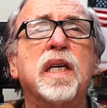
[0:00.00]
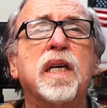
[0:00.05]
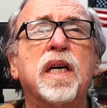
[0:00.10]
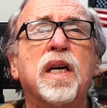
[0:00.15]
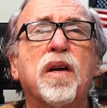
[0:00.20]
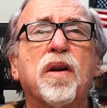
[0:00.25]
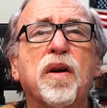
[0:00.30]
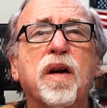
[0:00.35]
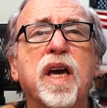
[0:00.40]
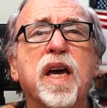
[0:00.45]

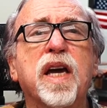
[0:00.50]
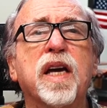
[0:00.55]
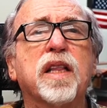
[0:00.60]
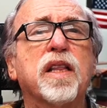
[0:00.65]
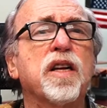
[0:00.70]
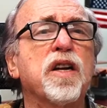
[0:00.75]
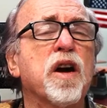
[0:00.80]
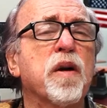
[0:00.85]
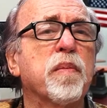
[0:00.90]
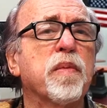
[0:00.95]
Looking at
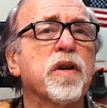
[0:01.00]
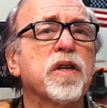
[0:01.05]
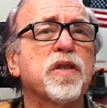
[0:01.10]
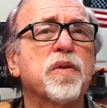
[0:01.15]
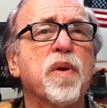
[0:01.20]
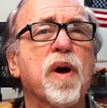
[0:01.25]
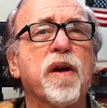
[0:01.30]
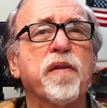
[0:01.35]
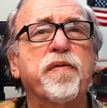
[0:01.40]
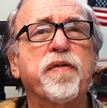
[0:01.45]
the numbers,
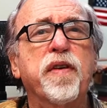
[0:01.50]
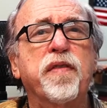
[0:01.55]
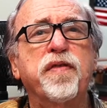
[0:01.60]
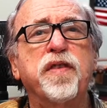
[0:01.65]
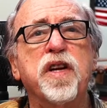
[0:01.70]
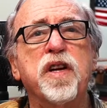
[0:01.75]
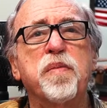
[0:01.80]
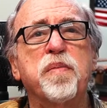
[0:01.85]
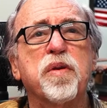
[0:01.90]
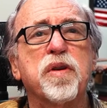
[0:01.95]
around
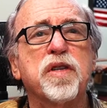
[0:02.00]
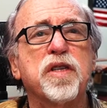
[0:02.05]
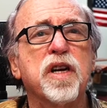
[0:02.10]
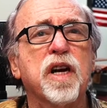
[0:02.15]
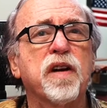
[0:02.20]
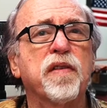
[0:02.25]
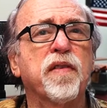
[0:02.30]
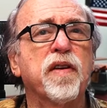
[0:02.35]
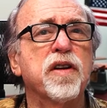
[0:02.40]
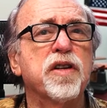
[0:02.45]
15%
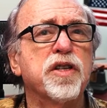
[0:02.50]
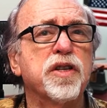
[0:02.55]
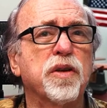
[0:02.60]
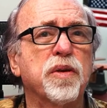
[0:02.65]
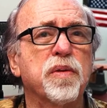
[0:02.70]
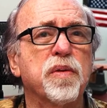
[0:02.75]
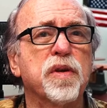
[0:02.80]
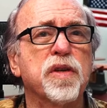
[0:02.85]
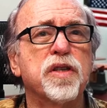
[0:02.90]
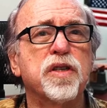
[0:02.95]
of our
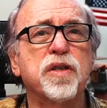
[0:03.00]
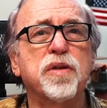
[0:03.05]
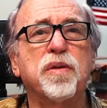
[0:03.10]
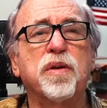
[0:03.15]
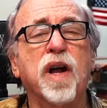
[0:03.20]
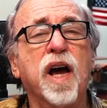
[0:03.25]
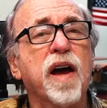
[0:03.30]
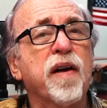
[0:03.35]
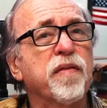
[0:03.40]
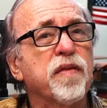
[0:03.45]
children in
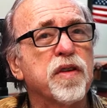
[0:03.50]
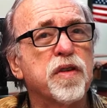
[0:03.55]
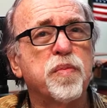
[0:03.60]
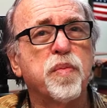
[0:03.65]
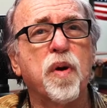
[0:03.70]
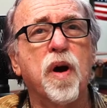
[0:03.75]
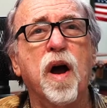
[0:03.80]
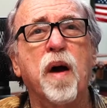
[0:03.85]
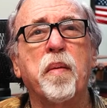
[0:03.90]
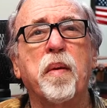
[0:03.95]
school have this
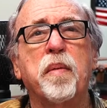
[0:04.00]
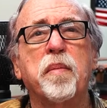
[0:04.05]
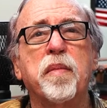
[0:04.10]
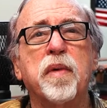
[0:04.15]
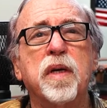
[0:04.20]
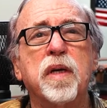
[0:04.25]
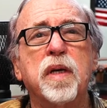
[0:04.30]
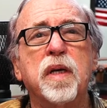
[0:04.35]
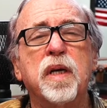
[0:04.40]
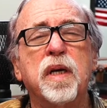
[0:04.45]
problem.
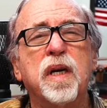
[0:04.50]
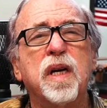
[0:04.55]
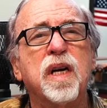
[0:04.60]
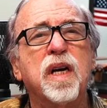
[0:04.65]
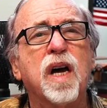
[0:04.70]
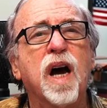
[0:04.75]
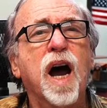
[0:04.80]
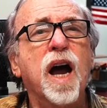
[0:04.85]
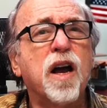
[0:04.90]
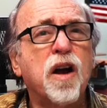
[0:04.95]

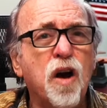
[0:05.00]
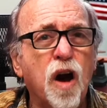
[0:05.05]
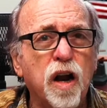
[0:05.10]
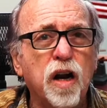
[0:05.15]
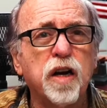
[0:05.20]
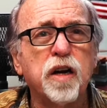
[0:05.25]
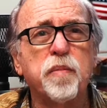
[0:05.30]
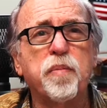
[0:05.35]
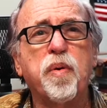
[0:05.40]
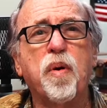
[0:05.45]
I call
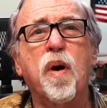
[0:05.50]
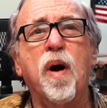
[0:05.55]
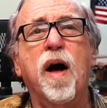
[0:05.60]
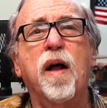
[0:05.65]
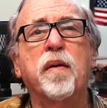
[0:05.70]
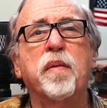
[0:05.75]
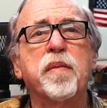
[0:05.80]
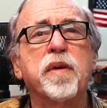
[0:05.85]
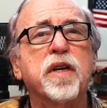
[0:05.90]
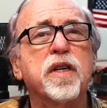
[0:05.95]
it a
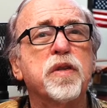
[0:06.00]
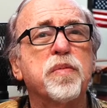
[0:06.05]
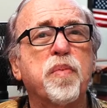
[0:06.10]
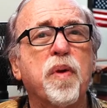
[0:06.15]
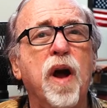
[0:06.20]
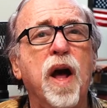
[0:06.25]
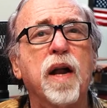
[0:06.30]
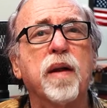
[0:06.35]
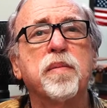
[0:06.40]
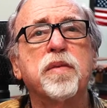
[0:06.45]
problem because
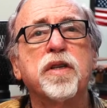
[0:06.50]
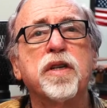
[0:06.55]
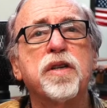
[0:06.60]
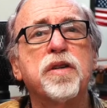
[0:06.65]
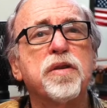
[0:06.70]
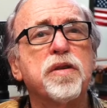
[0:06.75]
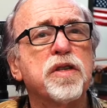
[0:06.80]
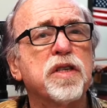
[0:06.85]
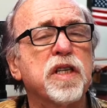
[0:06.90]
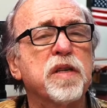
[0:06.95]
problems can
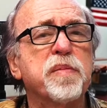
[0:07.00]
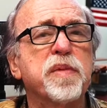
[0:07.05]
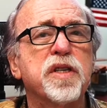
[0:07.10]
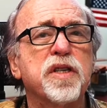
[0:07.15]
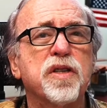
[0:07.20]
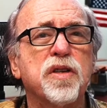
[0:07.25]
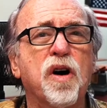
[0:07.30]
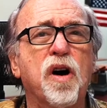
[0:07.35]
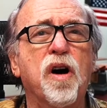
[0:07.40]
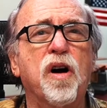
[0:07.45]
usually be
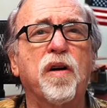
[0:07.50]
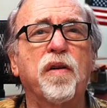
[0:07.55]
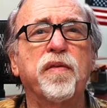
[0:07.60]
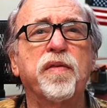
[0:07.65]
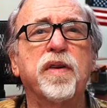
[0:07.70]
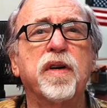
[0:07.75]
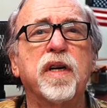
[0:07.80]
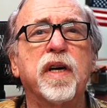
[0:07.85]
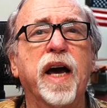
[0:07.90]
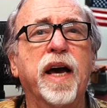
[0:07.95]
solved,
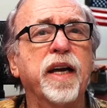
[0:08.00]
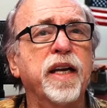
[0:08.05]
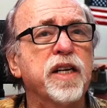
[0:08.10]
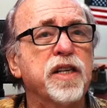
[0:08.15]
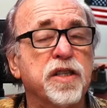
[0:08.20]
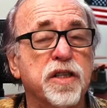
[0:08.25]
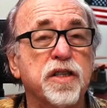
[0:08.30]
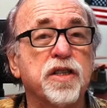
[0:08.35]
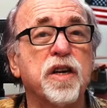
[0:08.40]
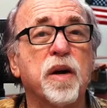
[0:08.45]
at
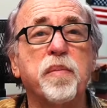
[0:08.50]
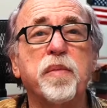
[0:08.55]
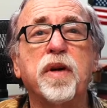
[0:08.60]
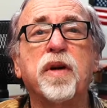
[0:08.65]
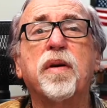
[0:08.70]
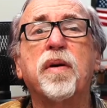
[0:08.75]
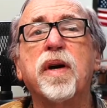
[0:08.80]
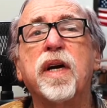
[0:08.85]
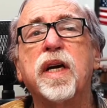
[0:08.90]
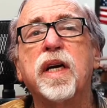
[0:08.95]
least to some
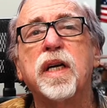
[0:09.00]
degree.